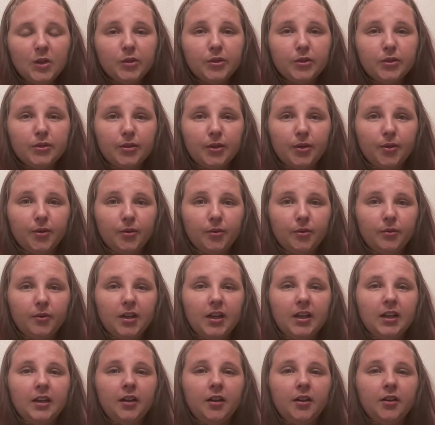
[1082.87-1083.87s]
So
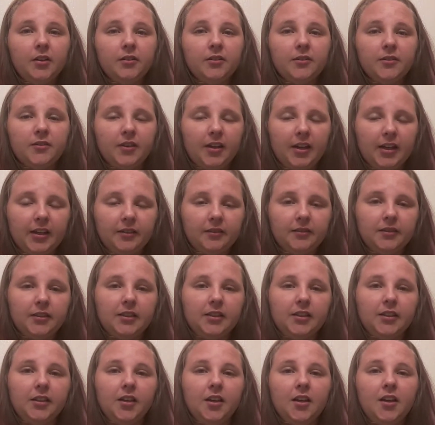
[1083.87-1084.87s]

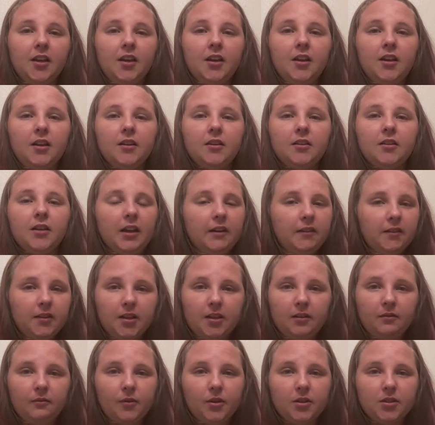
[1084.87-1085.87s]
finally
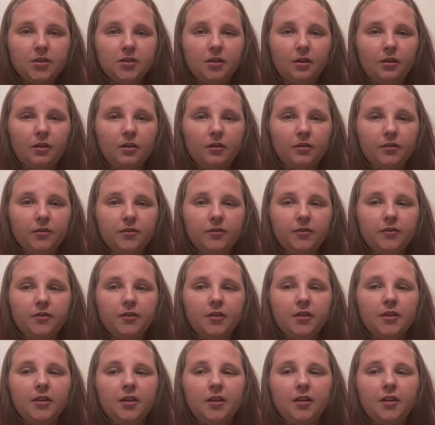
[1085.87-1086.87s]
everything wears off
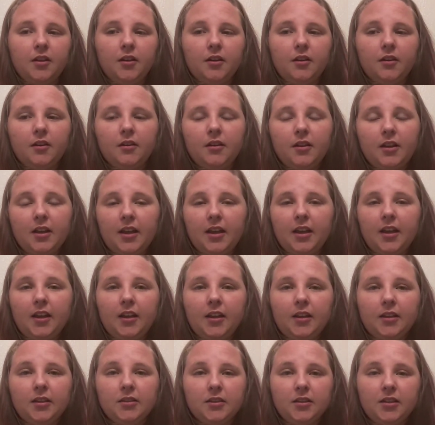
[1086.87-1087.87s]

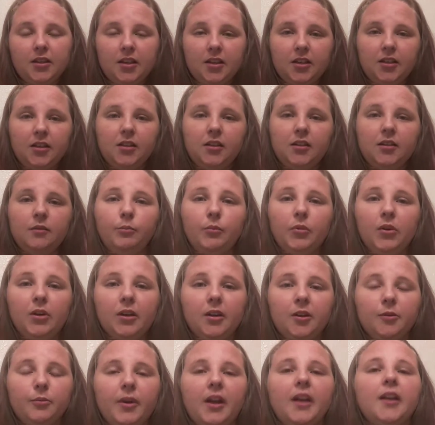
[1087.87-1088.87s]
and they
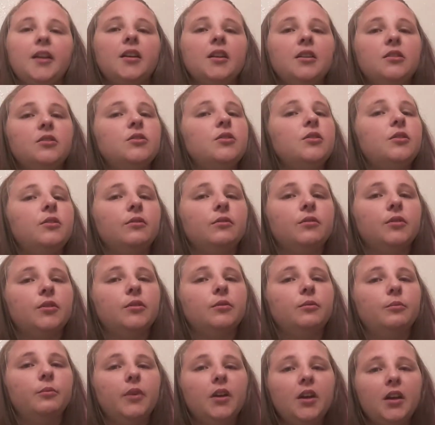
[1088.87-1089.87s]
bring her back into the
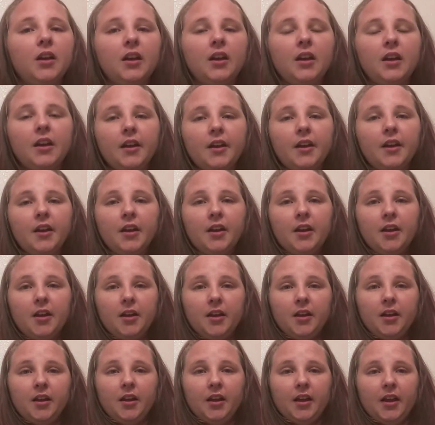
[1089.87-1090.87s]
room,
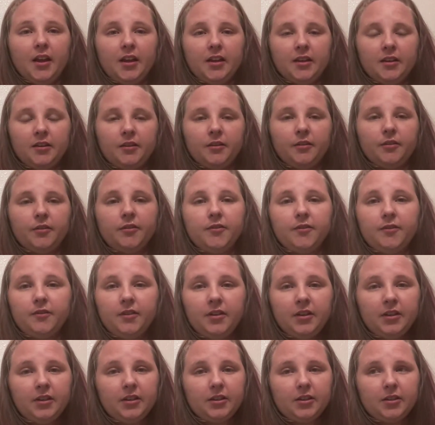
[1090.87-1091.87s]

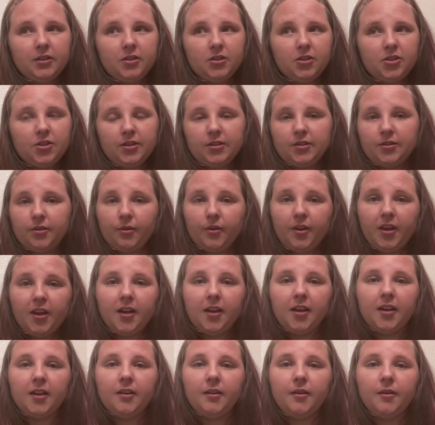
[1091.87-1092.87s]
and she's
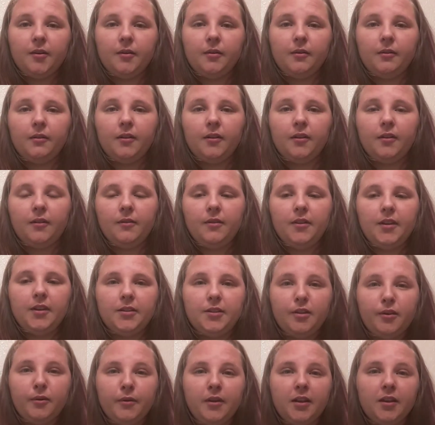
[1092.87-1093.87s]
okay. Well, they
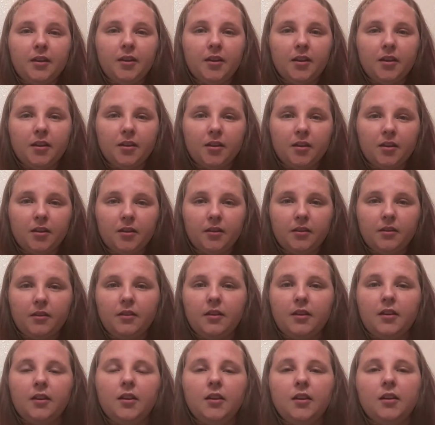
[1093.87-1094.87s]
tell me that
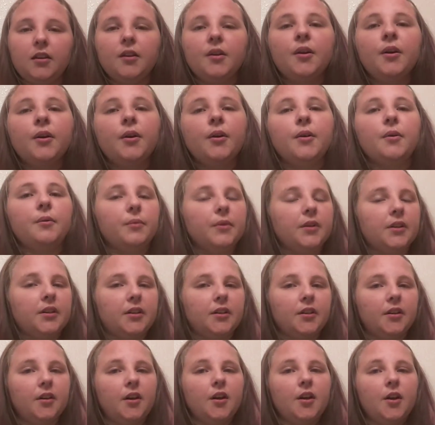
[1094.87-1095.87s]
they
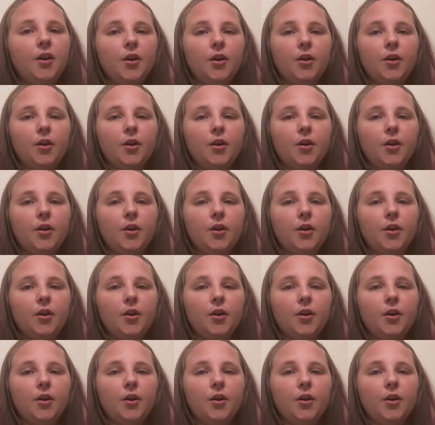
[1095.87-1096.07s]
were